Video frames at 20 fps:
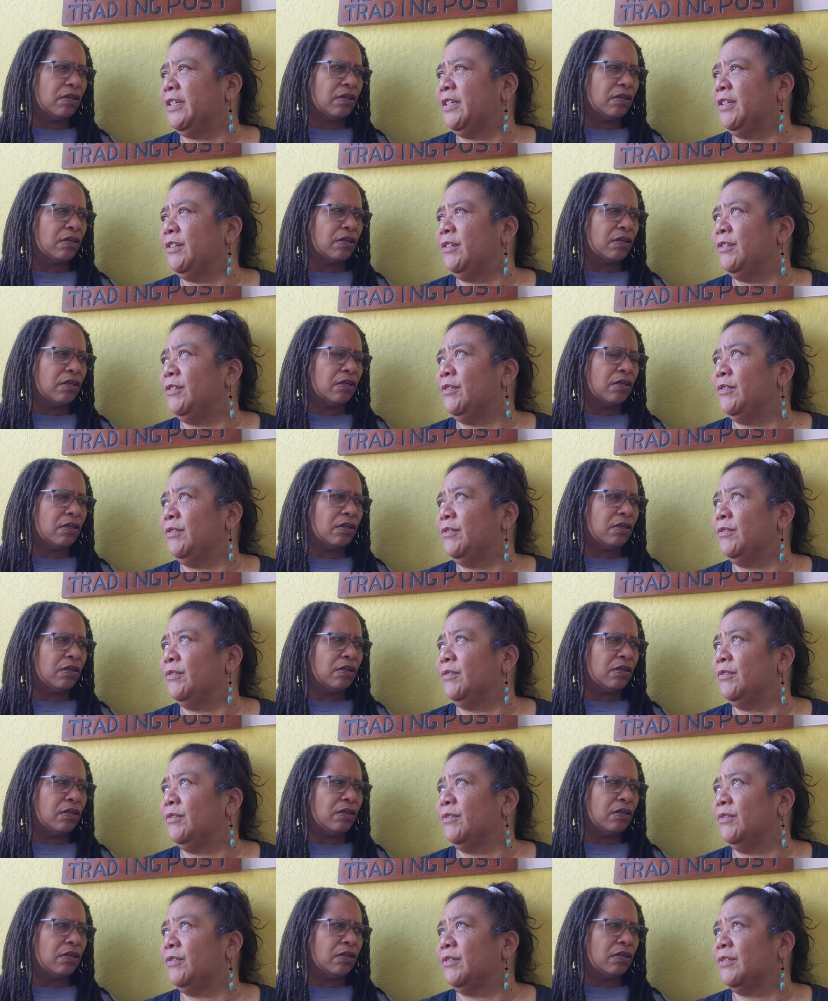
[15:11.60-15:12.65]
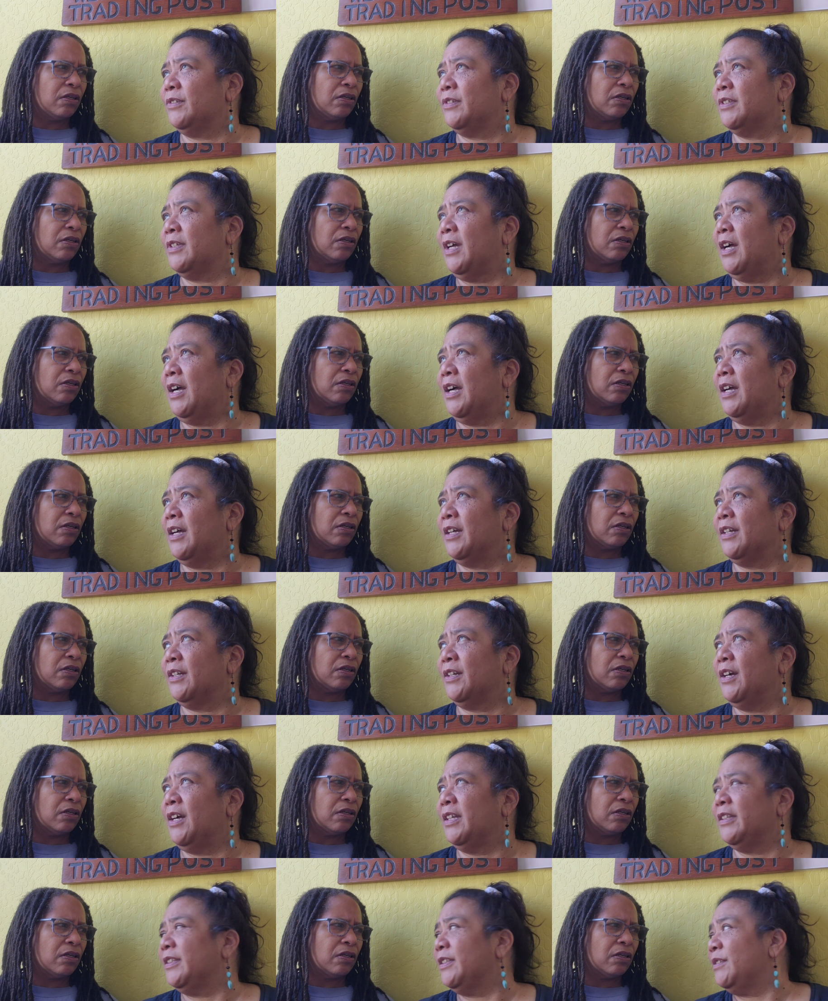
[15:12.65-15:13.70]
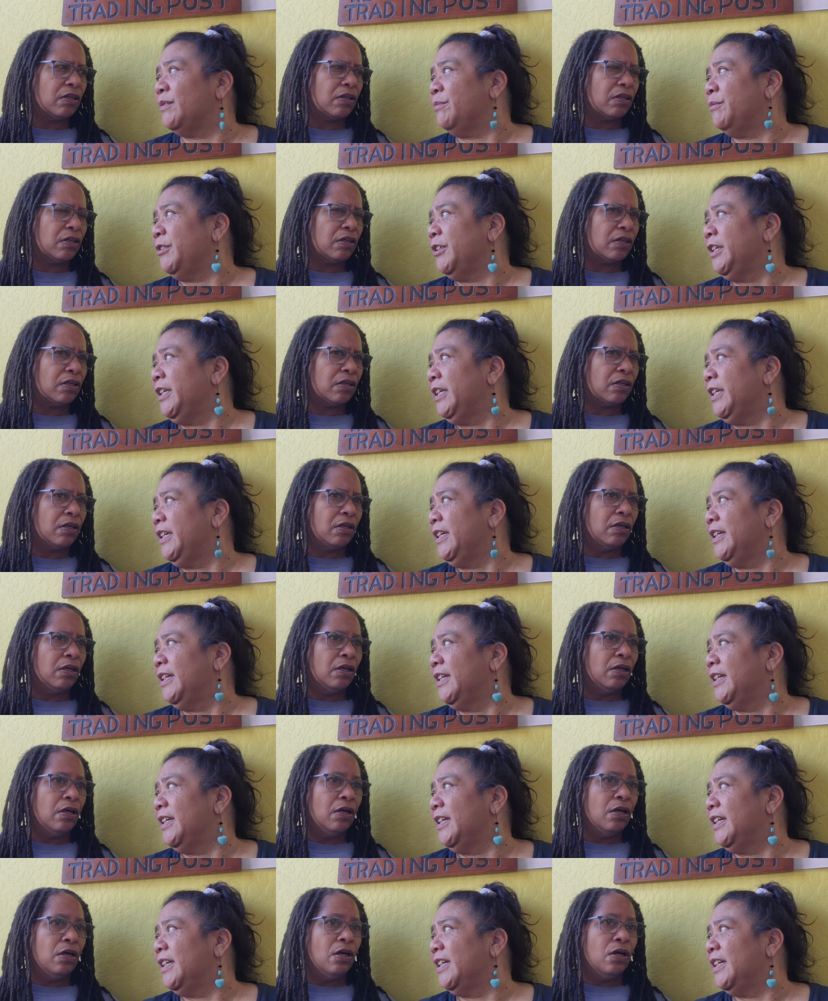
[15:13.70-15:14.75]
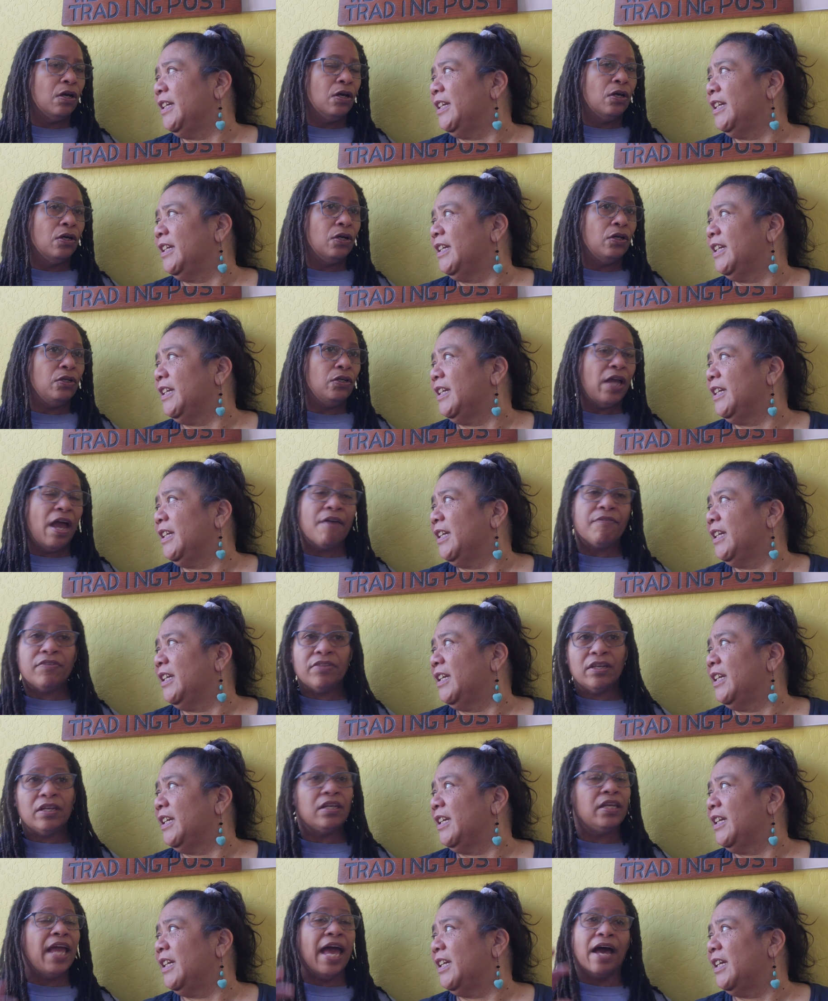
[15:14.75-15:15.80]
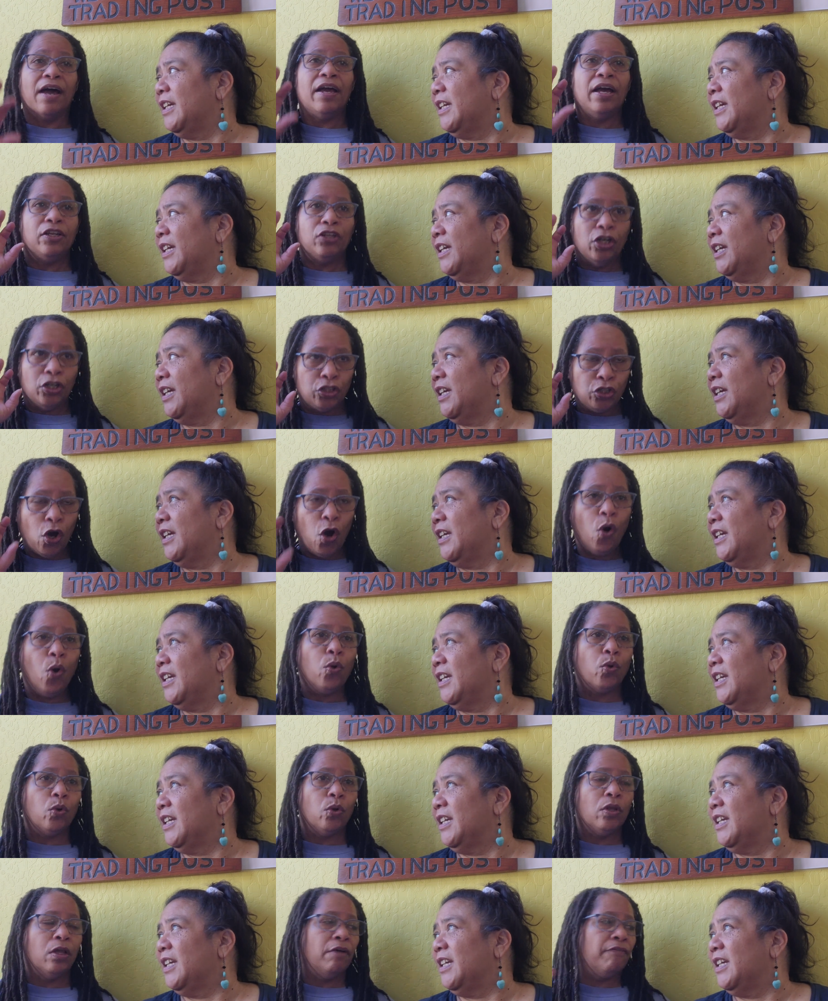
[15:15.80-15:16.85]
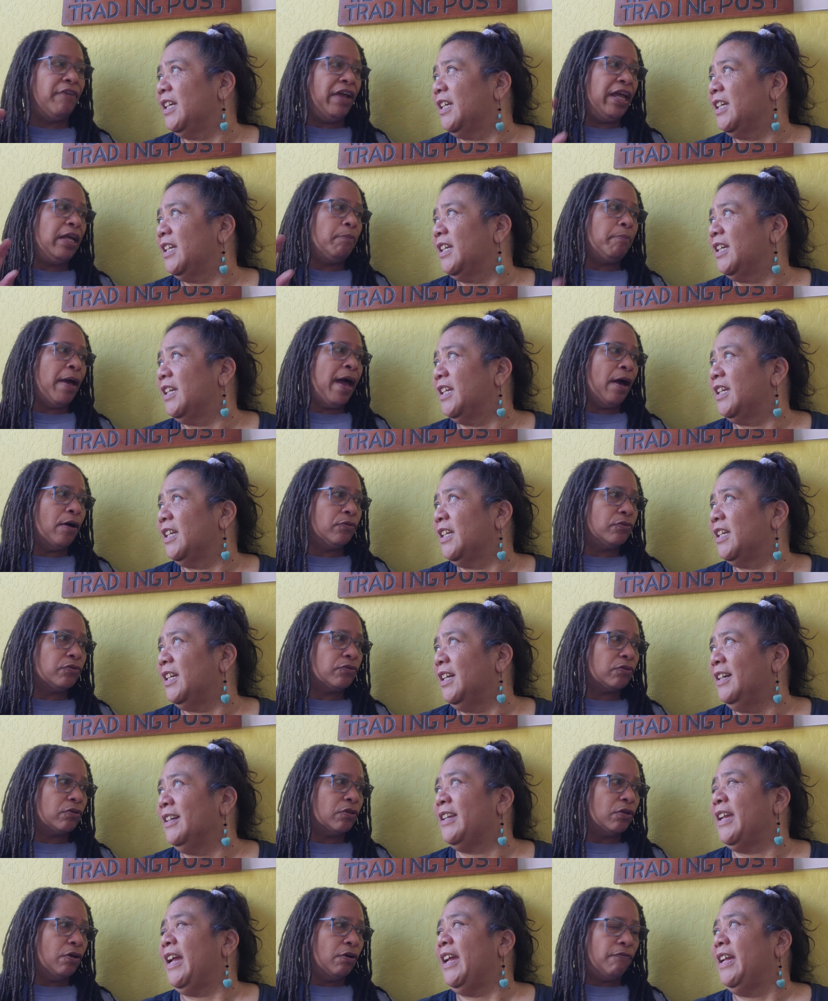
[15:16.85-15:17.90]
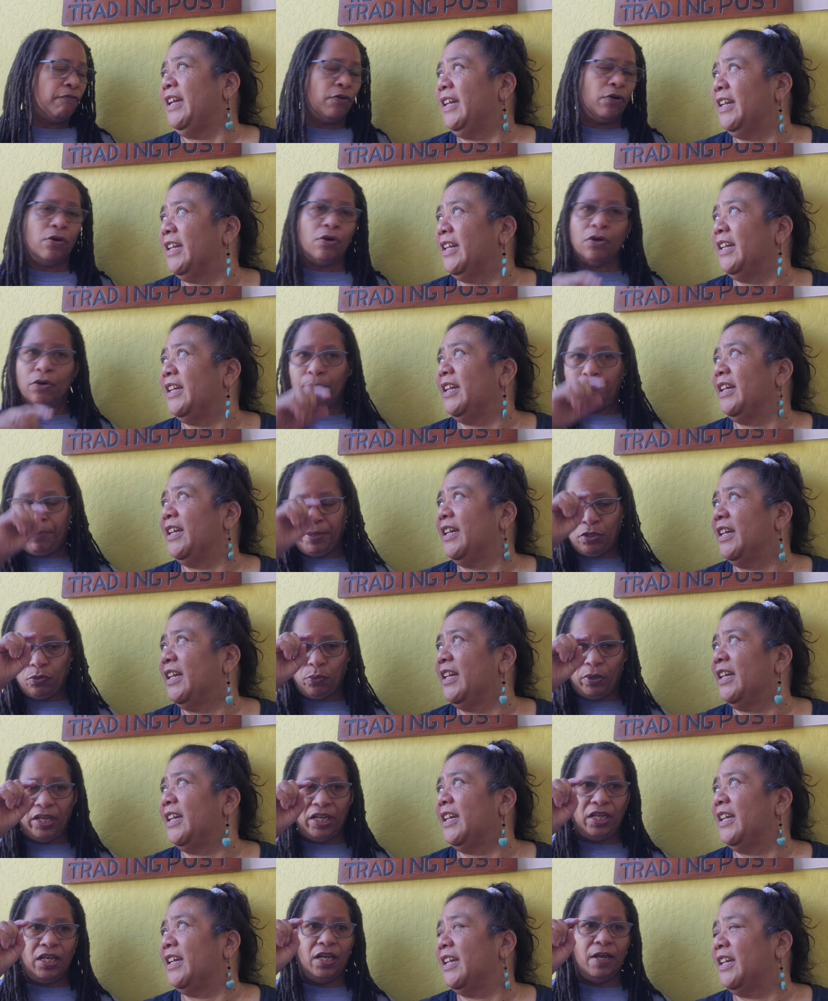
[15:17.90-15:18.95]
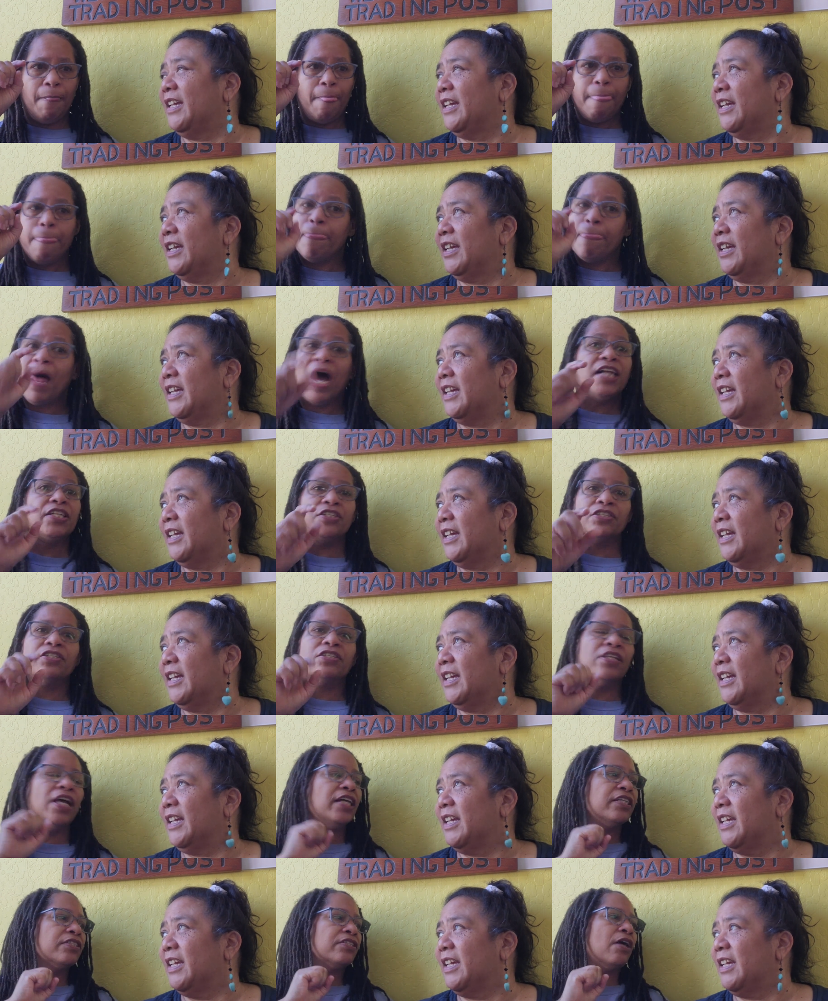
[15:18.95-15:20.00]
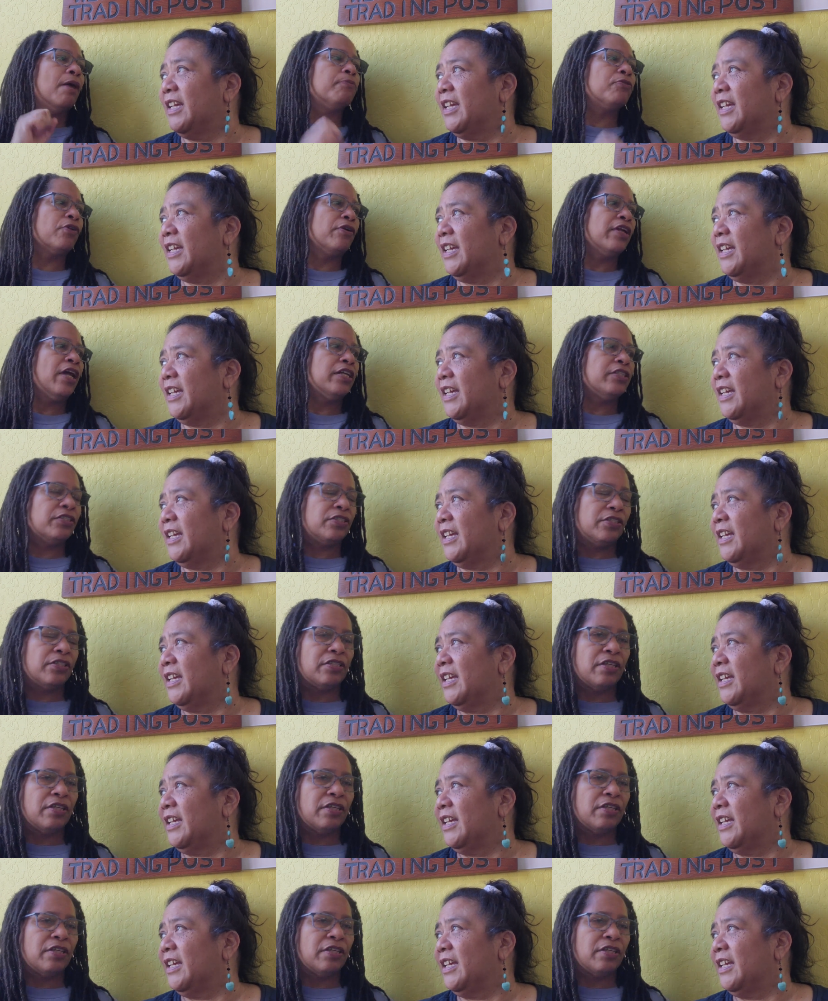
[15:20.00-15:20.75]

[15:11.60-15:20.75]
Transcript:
Speaker 1: you saw gone this morning?
Speaker 2: everything yeah a total of eight pounds okay for between not just not just i'm sorry not just the